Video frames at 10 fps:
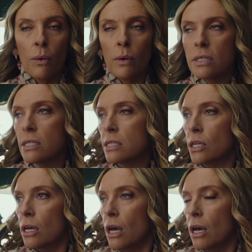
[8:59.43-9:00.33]
It's
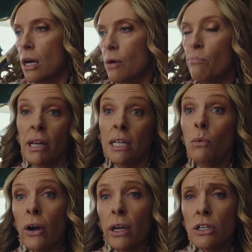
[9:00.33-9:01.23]
just a
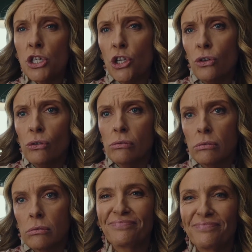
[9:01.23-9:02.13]
money-wiring issue.
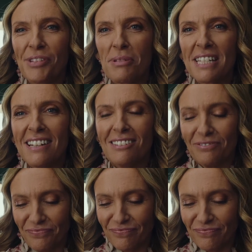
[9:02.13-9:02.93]
No big deal.